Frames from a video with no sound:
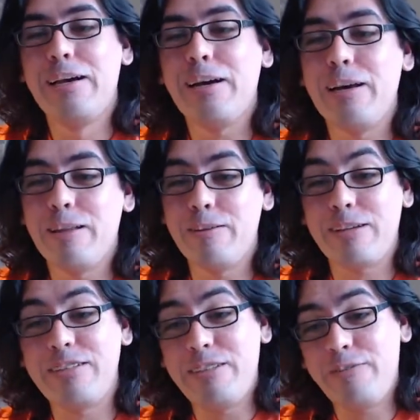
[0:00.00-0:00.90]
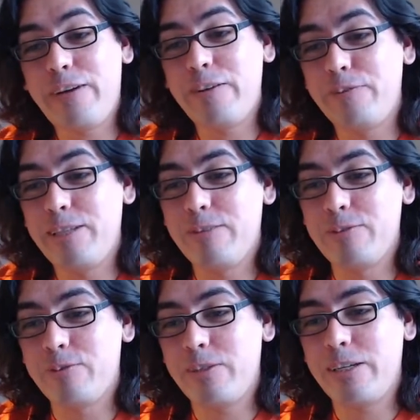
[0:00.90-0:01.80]
I did find one that
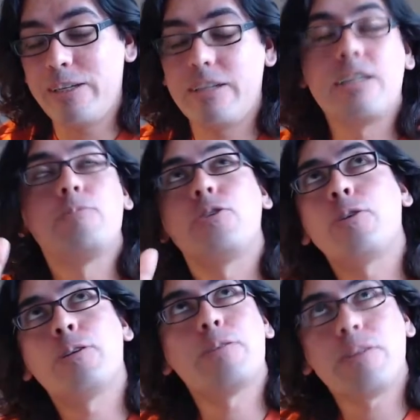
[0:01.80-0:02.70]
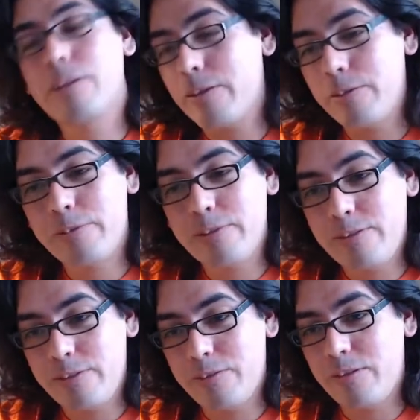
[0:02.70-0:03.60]
was really good, and I'm sure there's other good
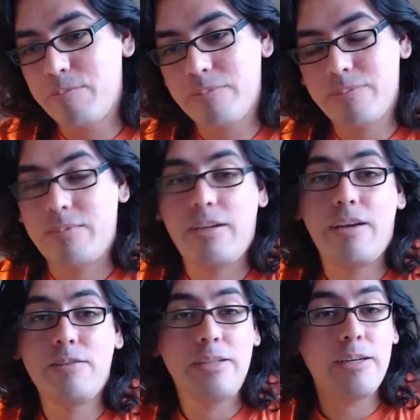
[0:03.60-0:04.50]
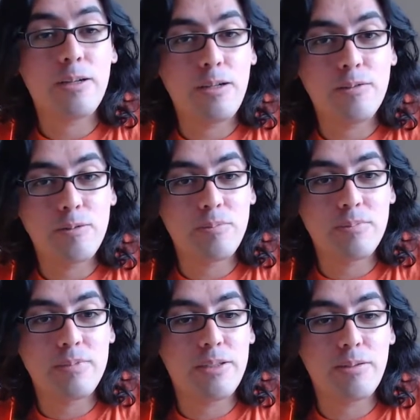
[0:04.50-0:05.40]
ones too. I haven't taken all of
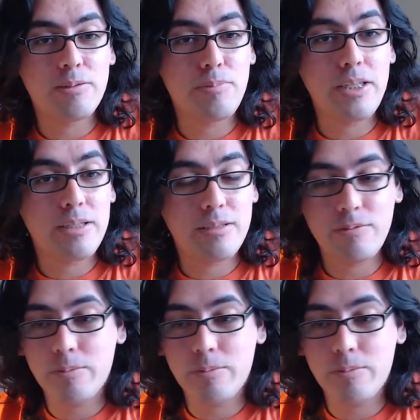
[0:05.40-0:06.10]
them. There's millions of them